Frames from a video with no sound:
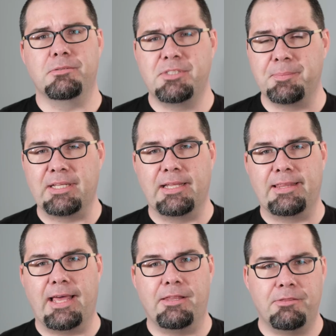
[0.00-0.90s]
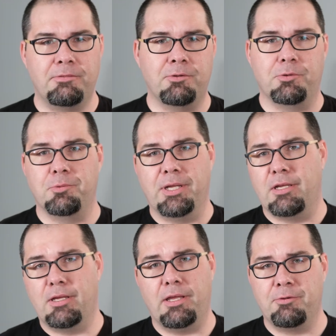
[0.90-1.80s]
something like that to,
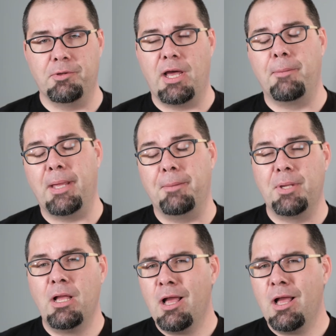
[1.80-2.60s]
uh, through an op-amp.